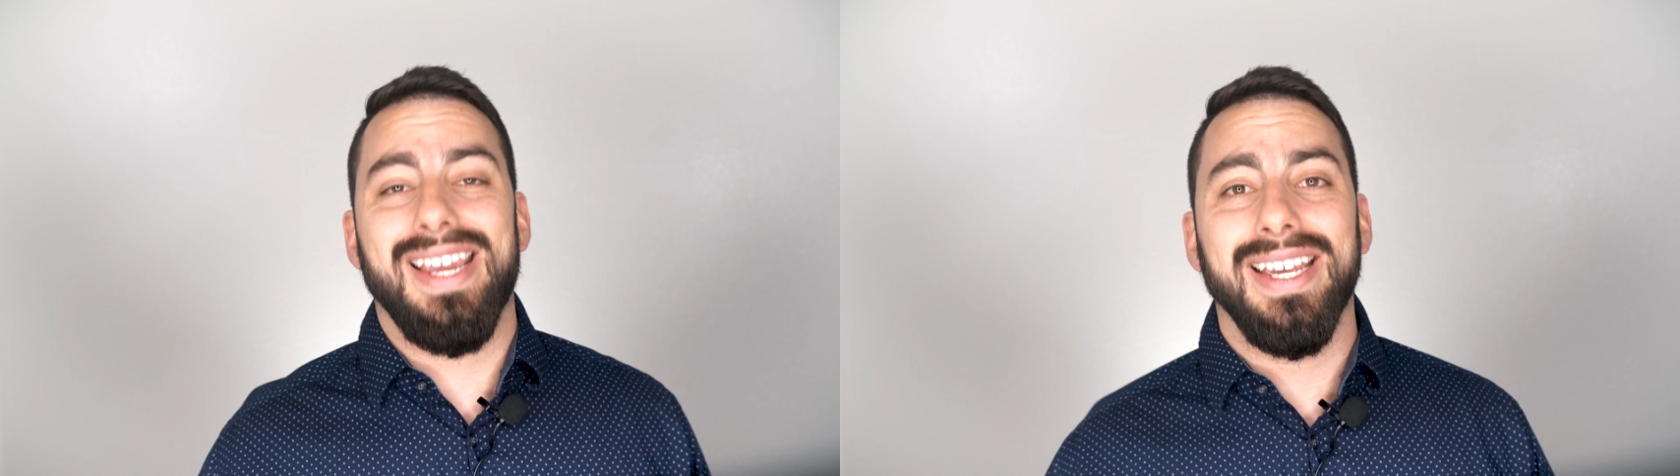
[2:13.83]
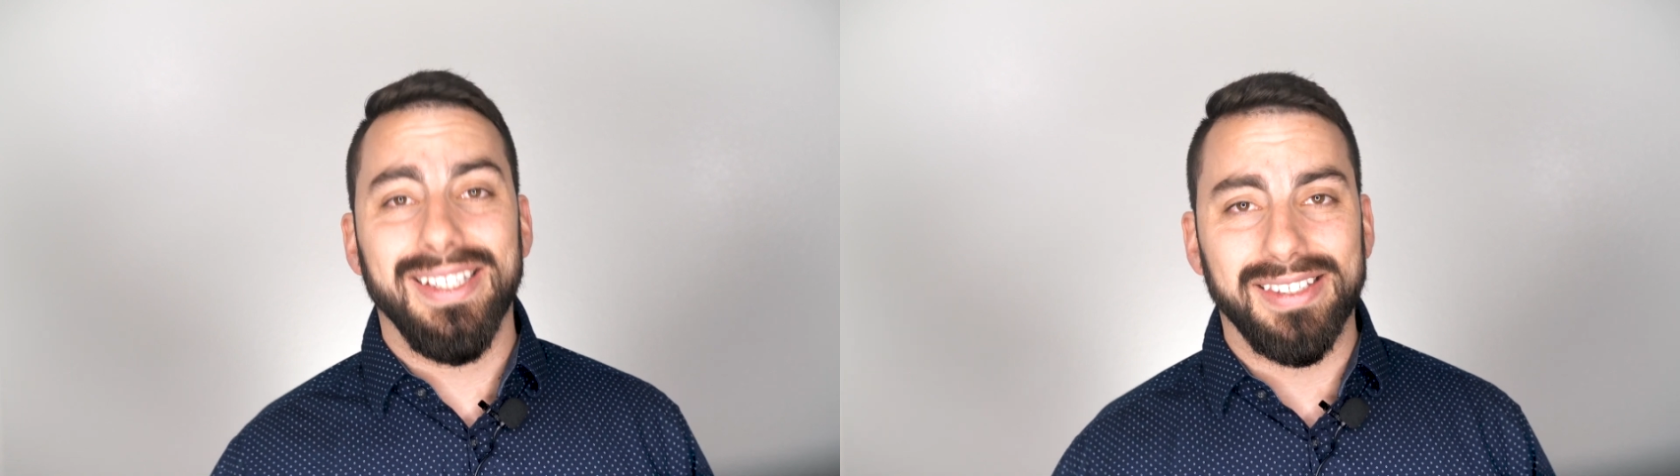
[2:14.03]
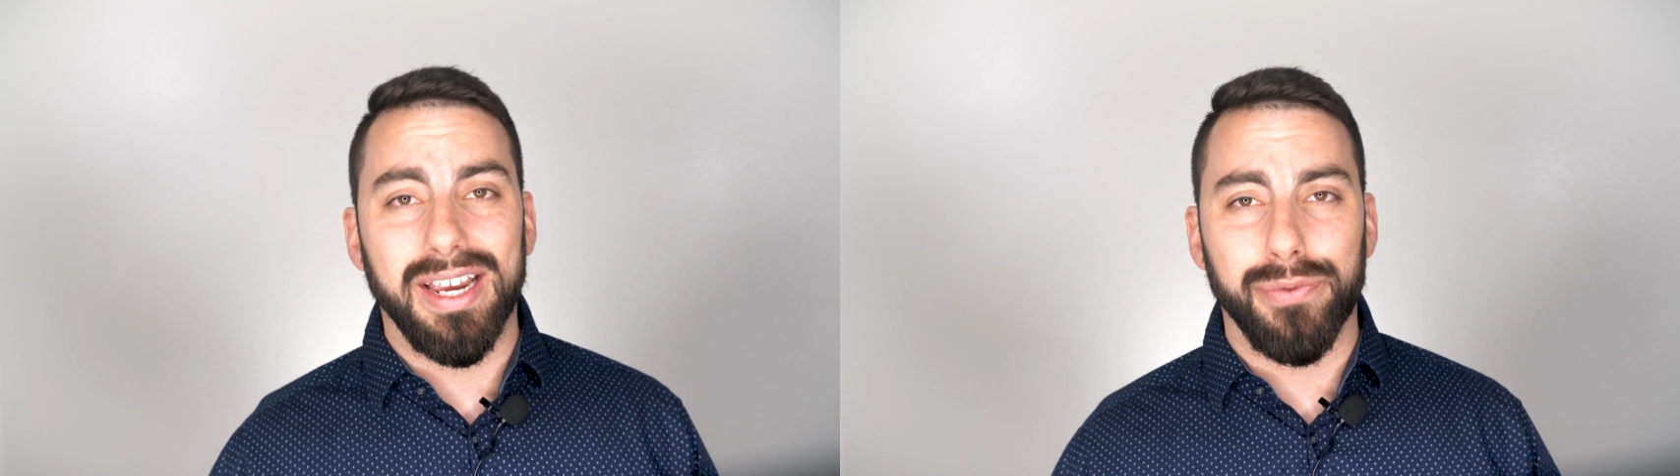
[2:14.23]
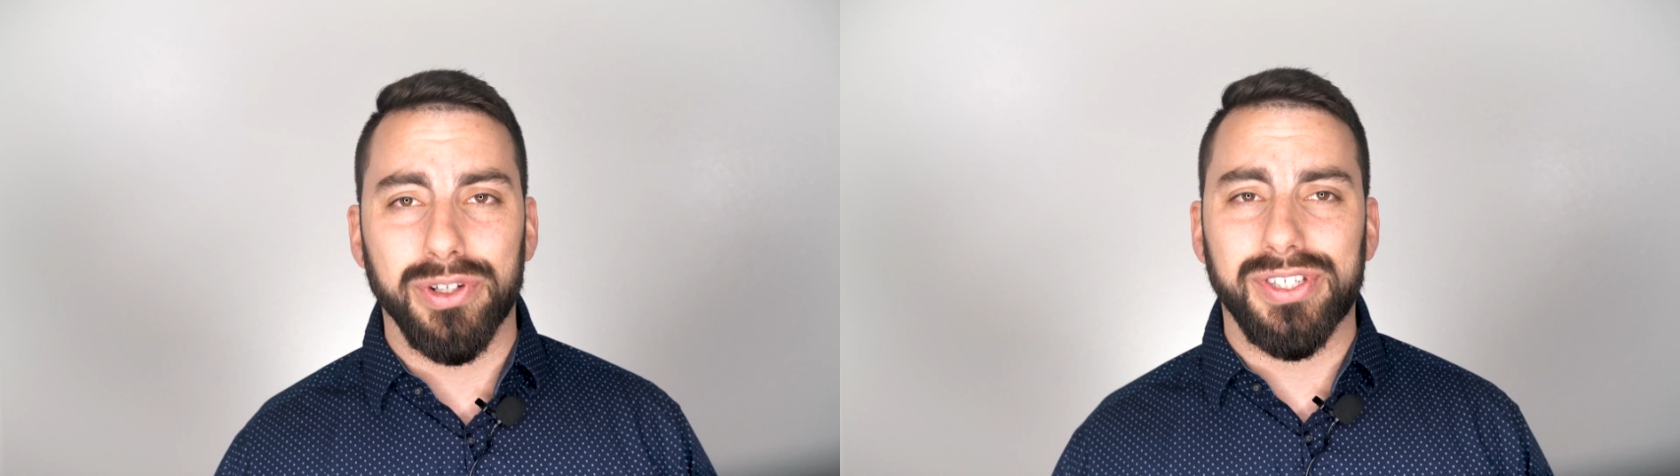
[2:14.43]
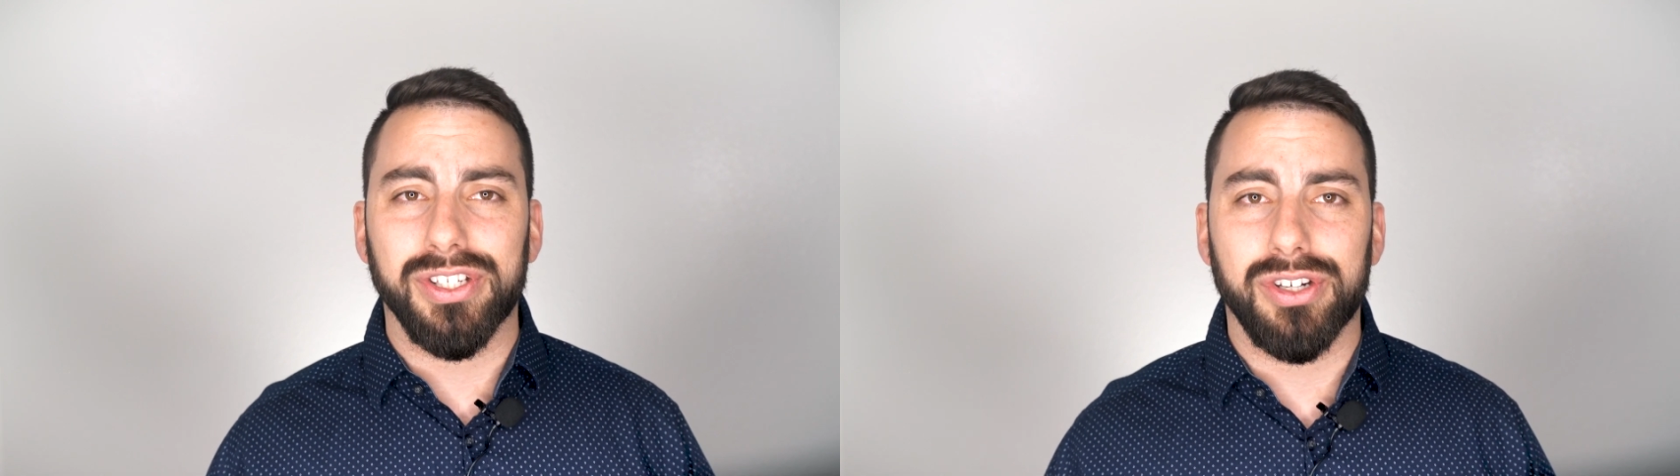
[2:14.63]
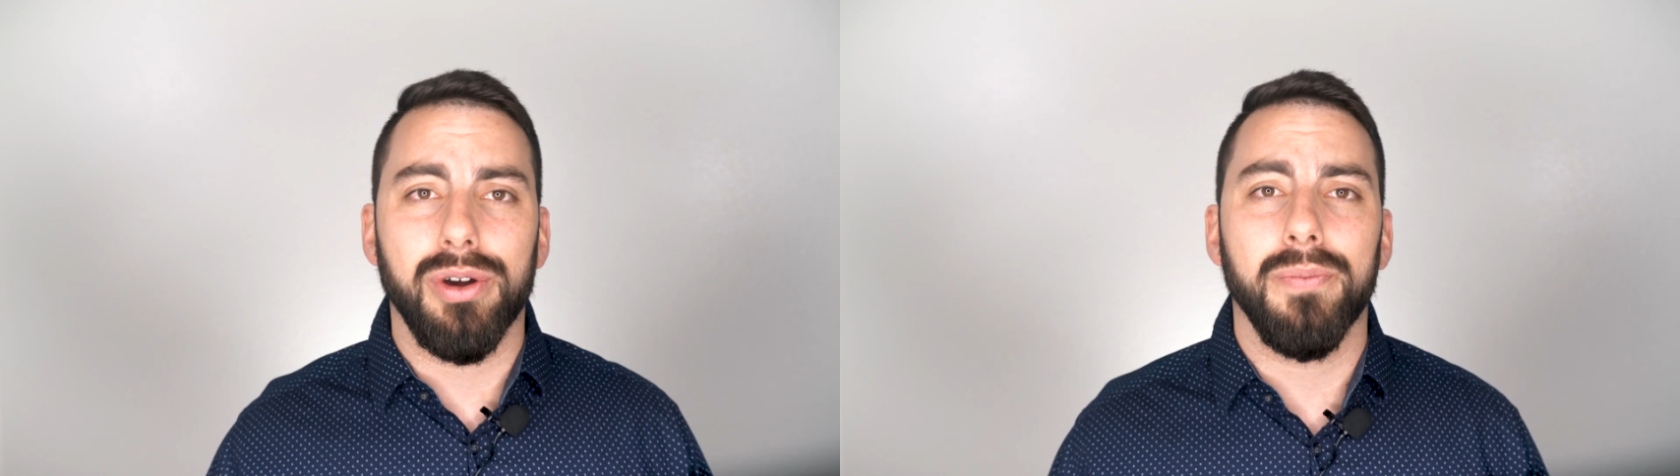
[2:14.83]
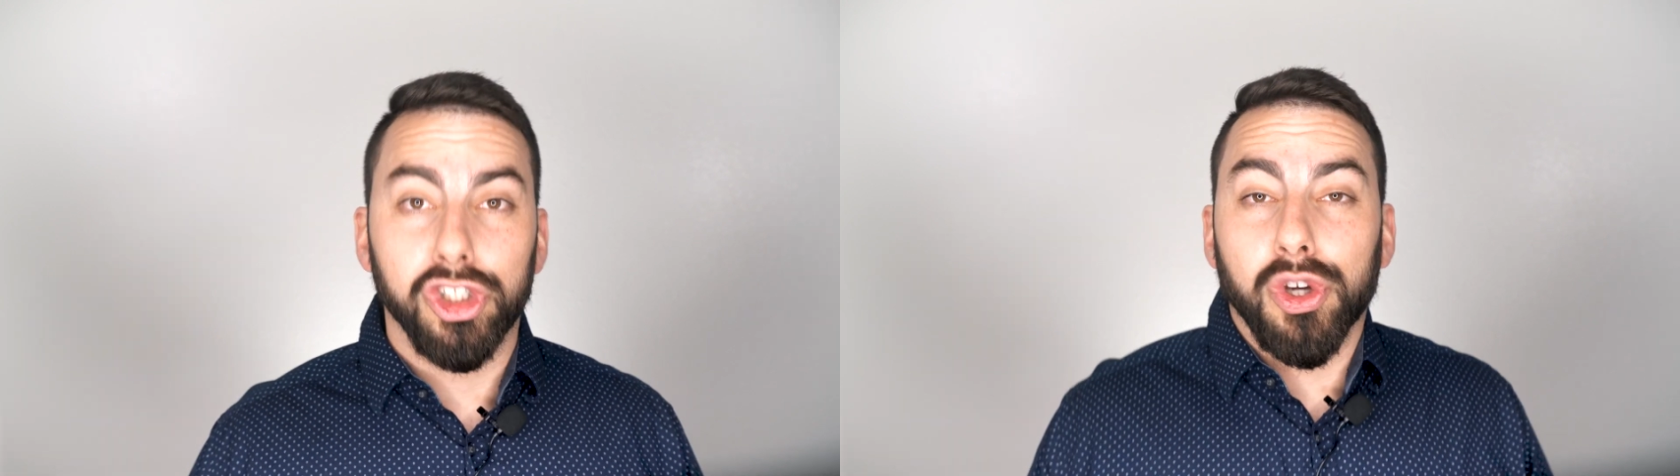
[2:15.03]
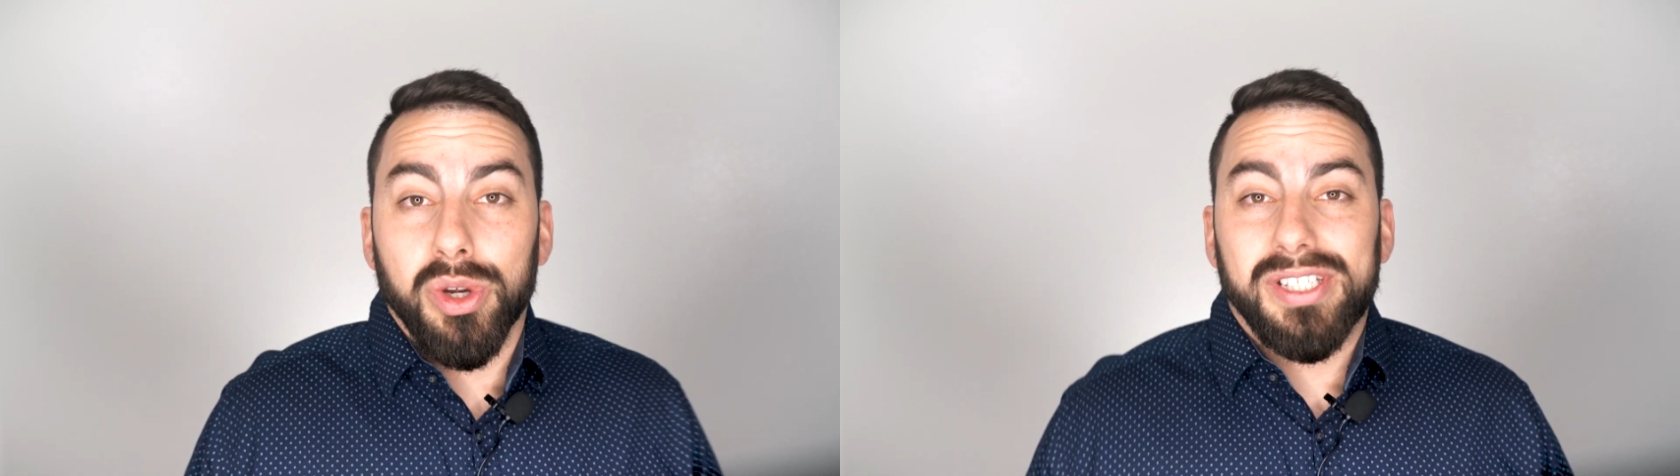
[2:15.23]
in San Francisco.
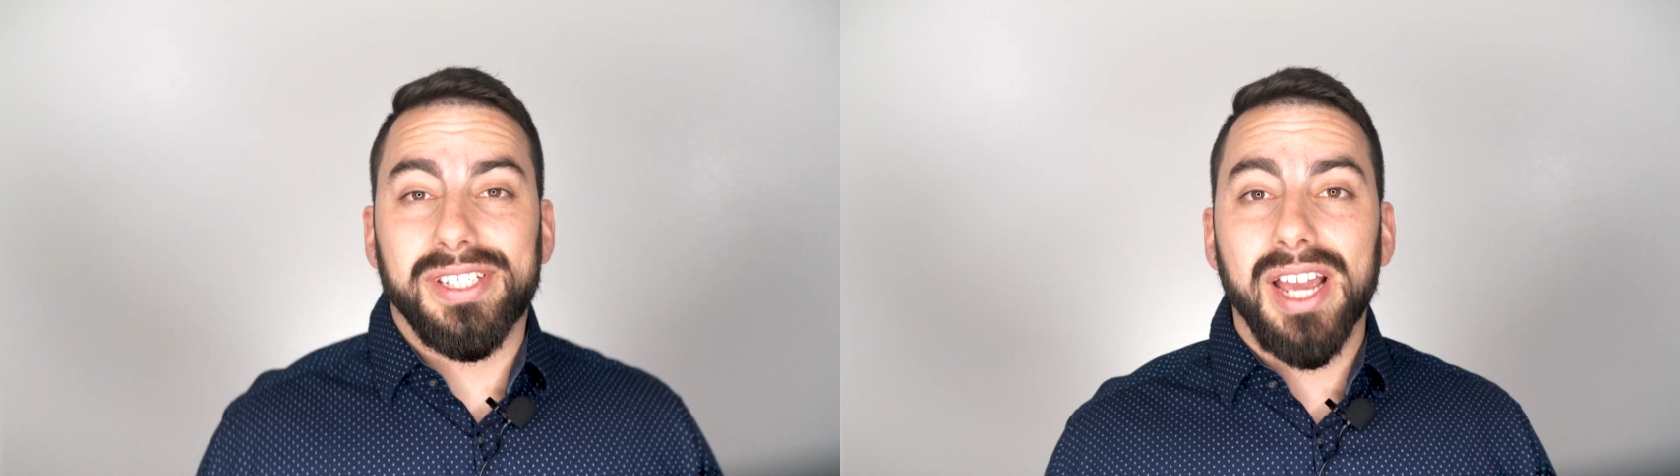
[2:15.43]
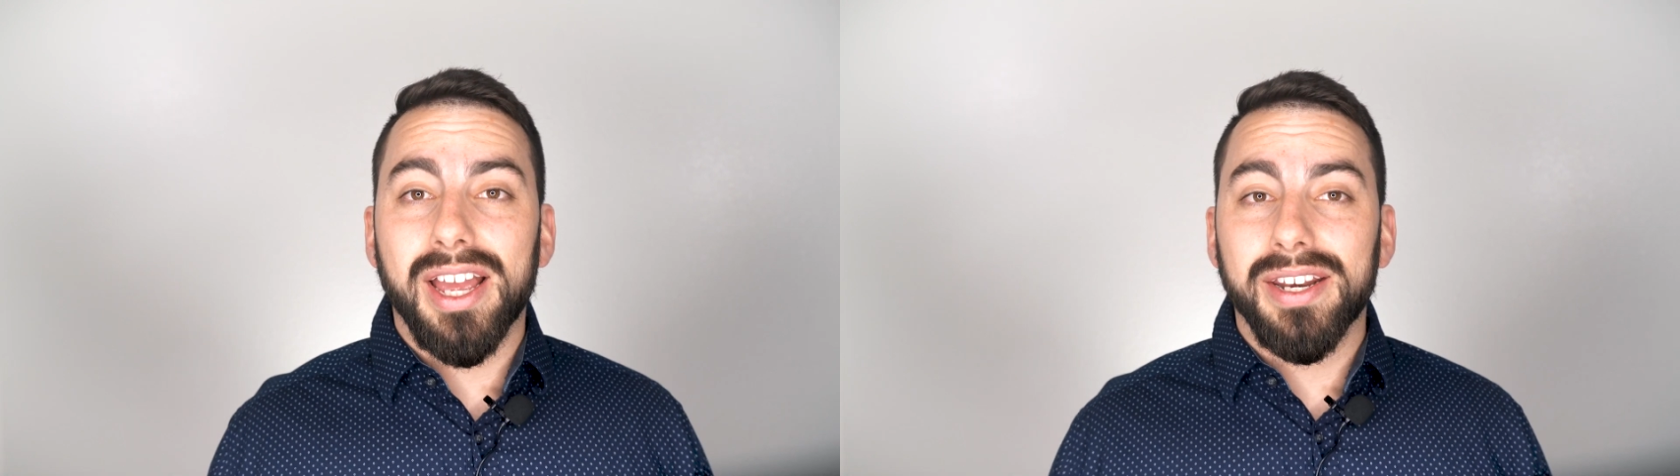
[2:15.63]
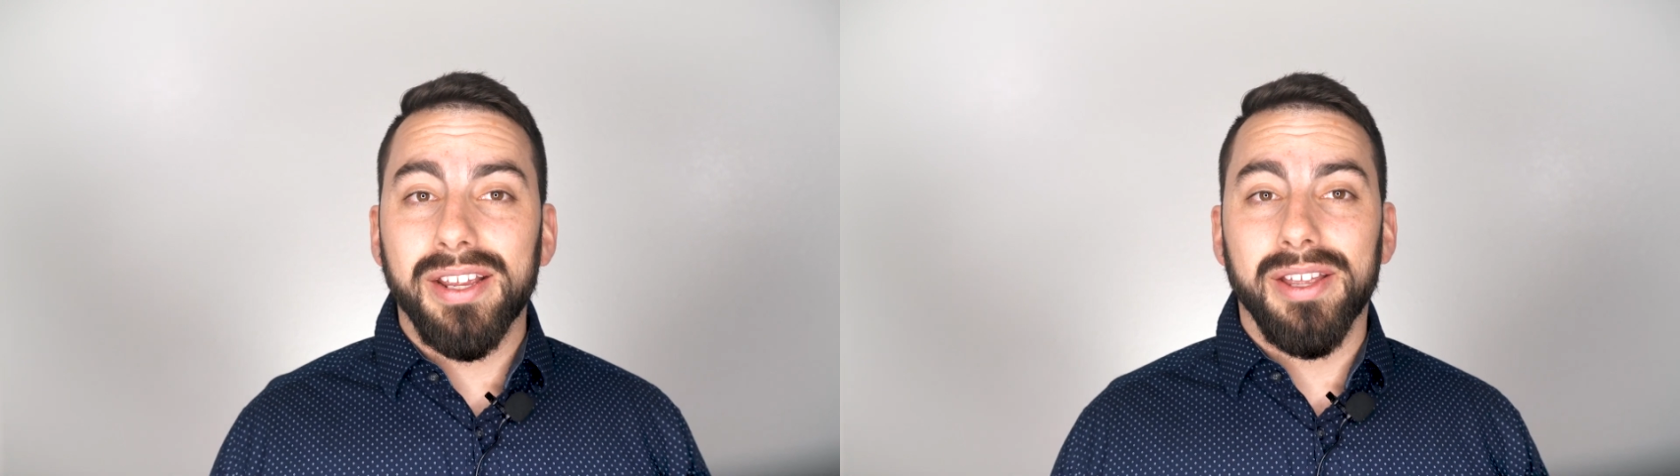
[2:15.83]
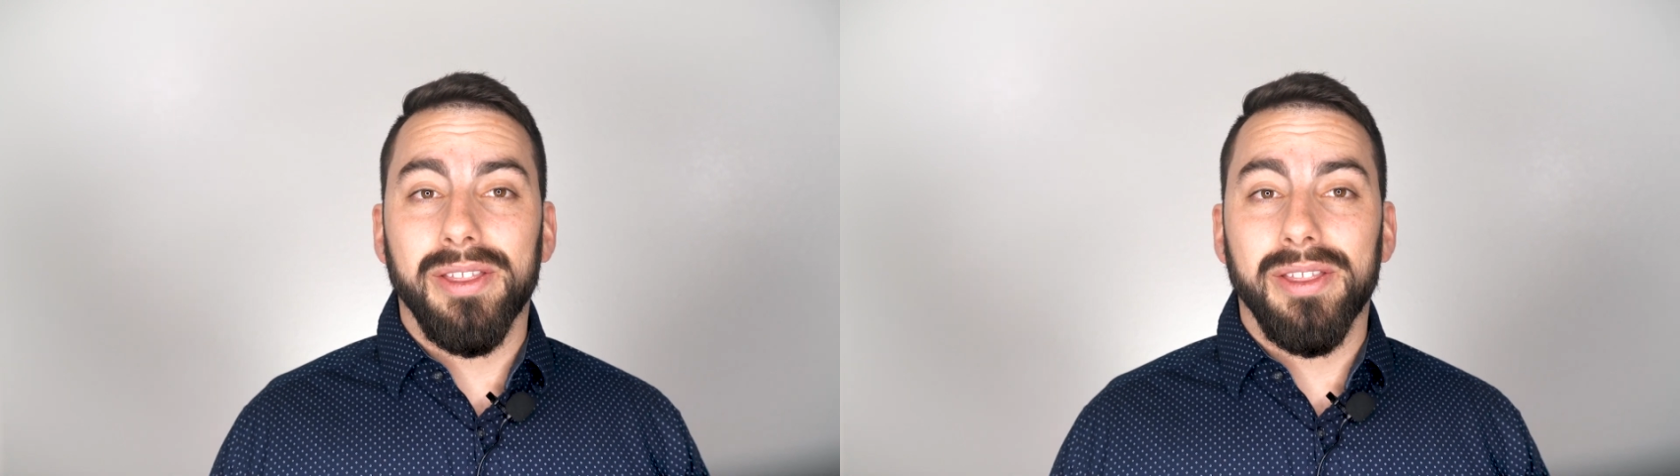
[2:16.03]
So instead,